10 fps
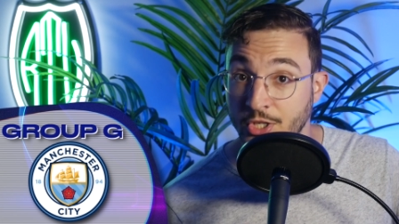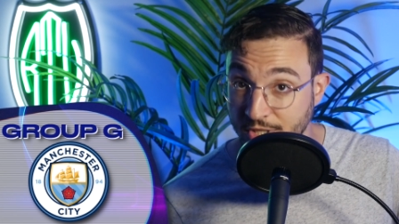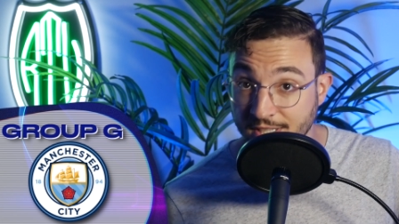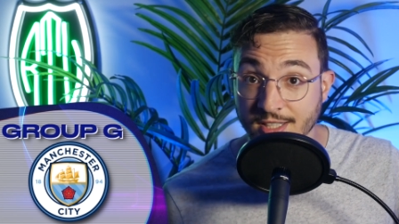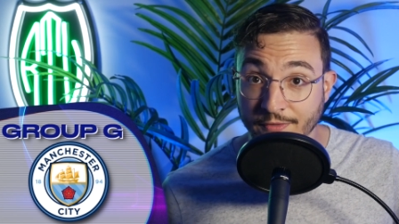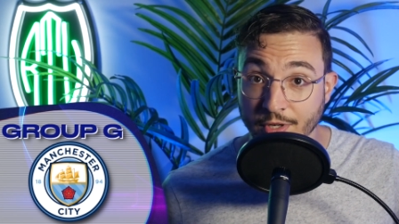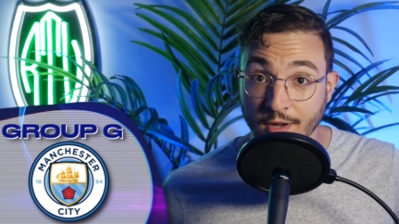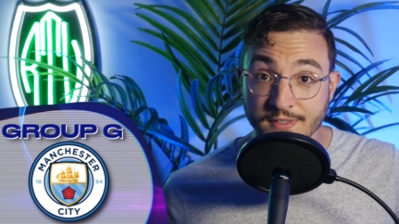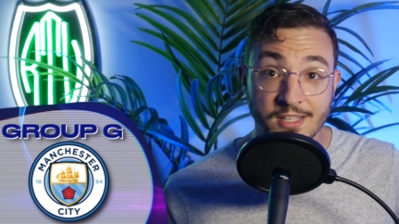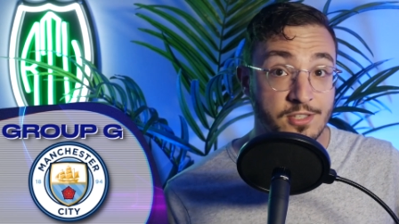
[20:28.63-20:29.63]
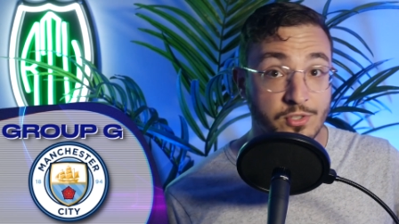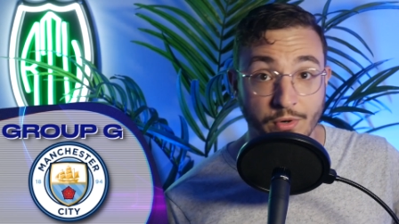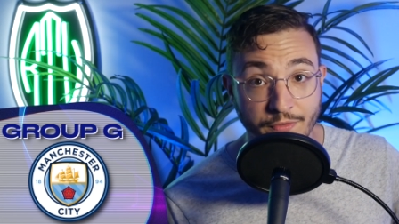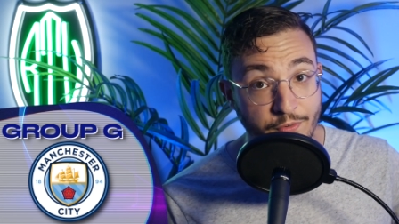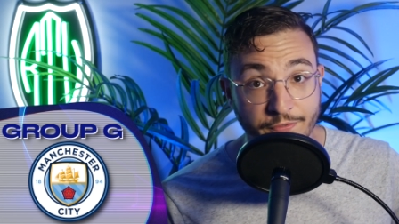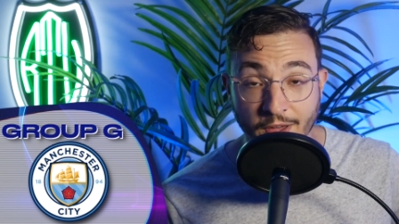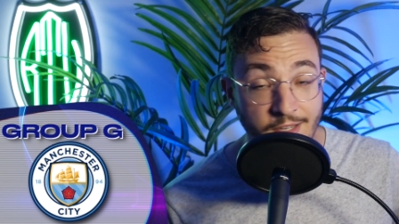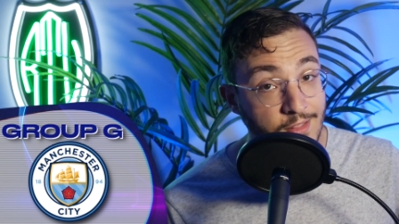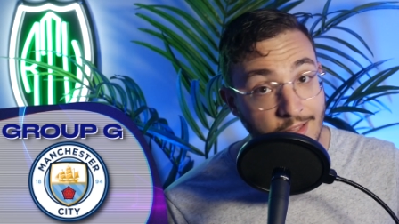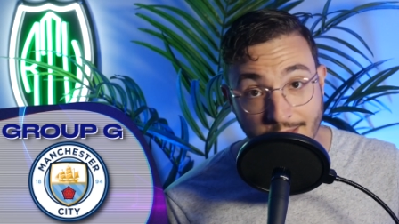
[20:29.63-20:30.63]
Just as Lewandowski is scoring for fun
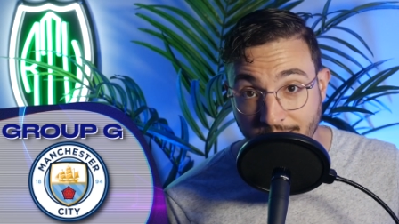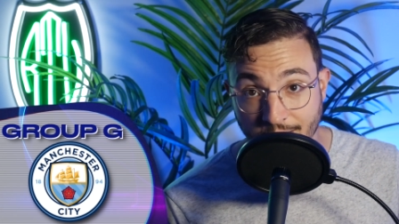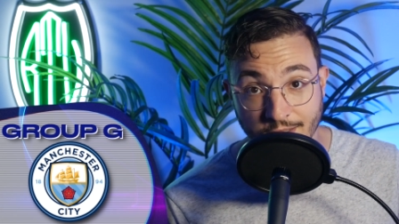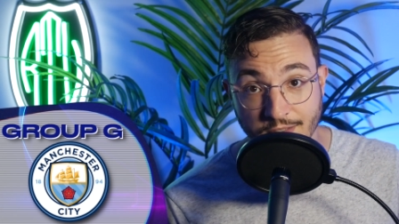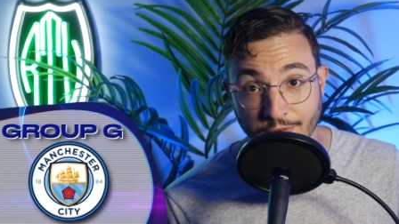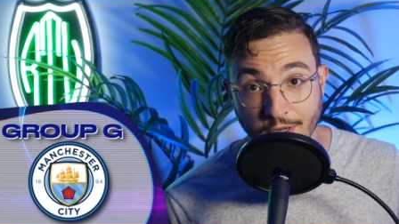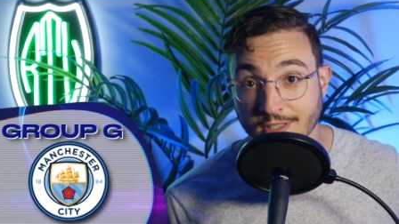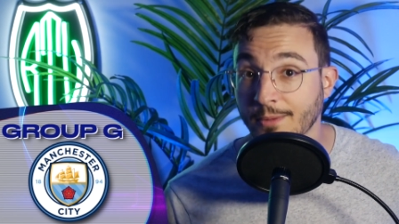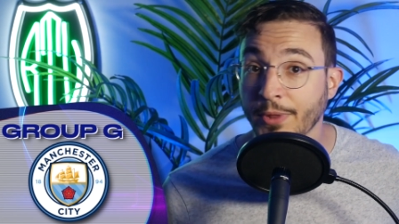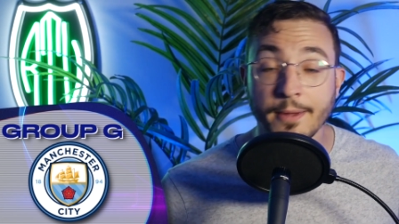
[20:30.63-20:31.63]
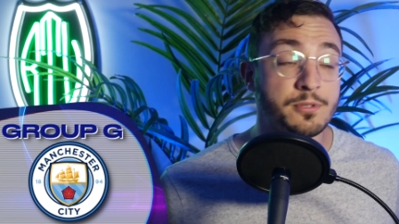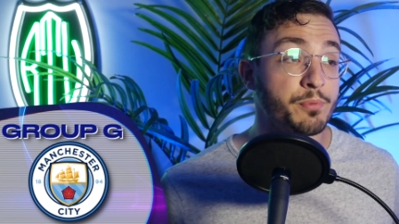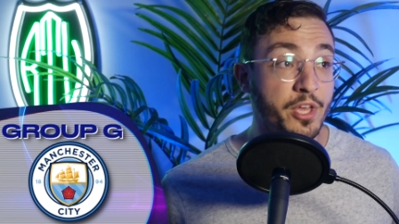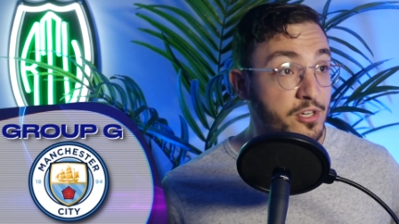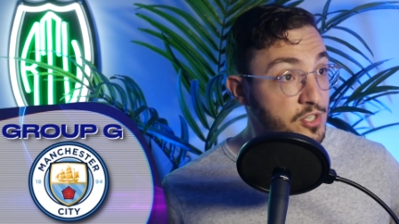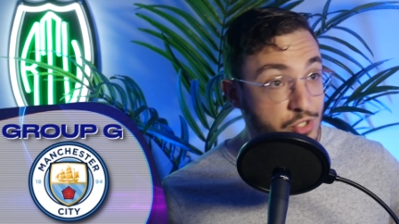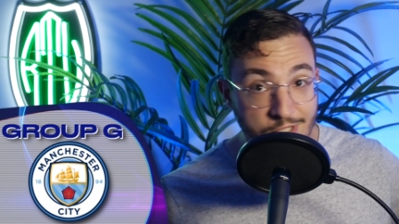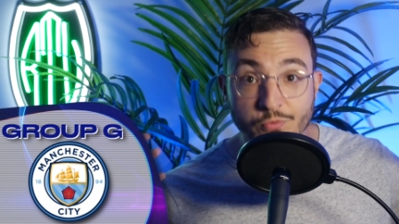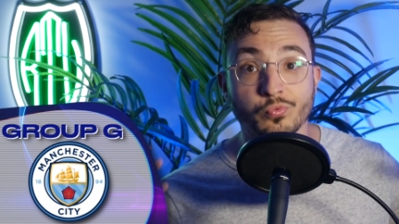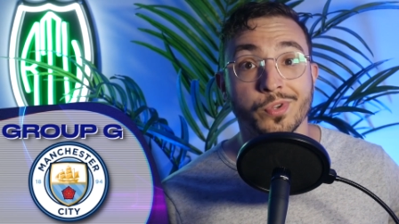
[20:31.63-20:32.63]
in La Liga thus far. Sometimes players are
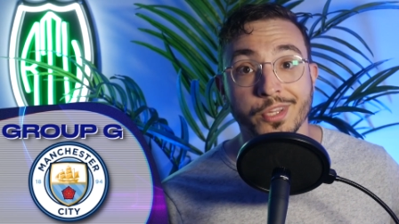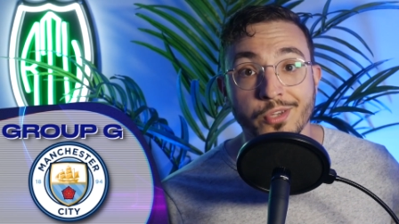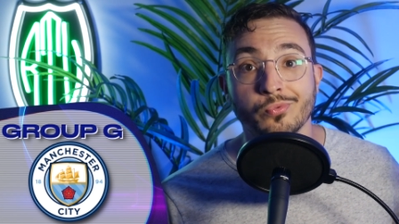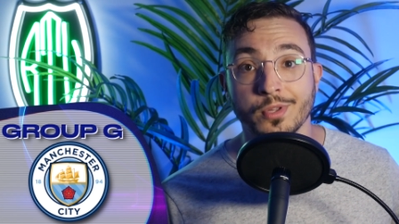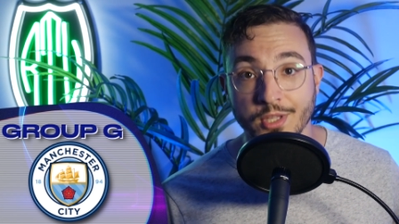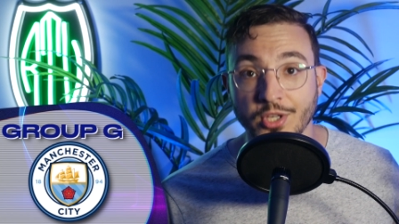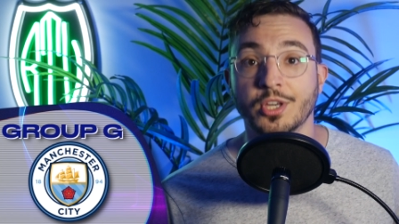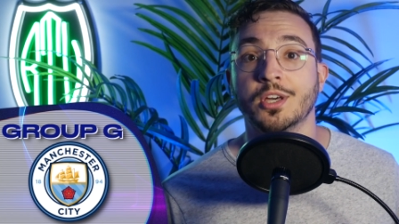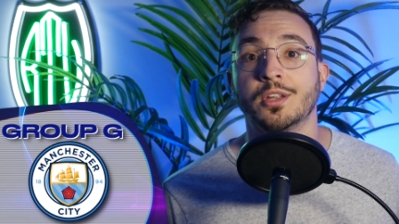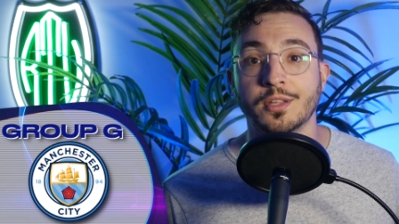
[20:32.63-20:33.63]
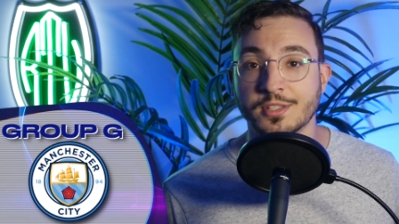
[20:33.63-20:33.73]
just really really good.